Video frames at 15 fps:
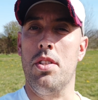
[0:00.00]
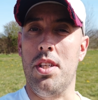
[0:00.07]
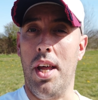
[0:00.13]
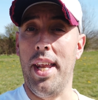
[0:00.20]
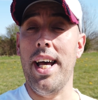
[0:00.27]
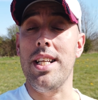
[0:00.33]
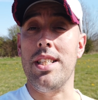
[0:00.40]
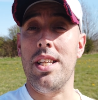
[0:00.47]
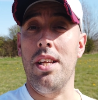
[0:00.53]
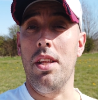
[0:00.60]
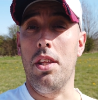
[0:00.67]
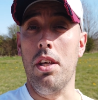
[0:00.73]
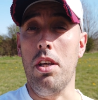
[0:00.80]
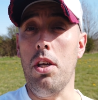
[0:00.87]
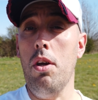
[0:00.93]
So that's
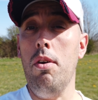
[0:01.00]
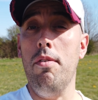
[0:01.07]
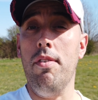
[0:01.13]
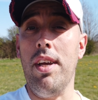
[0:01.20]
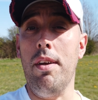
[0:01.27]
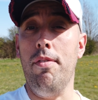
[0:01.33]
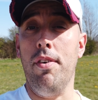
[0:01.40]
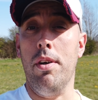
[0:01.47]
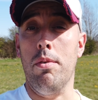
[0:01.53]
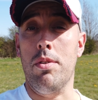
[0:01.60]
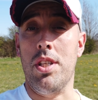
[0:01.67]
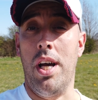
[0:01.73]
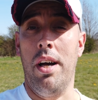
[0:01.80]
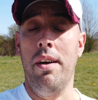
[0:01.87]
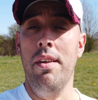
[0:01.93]
the UV
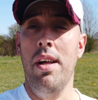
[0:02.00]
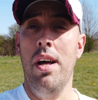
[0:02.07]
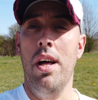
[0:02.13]
filter,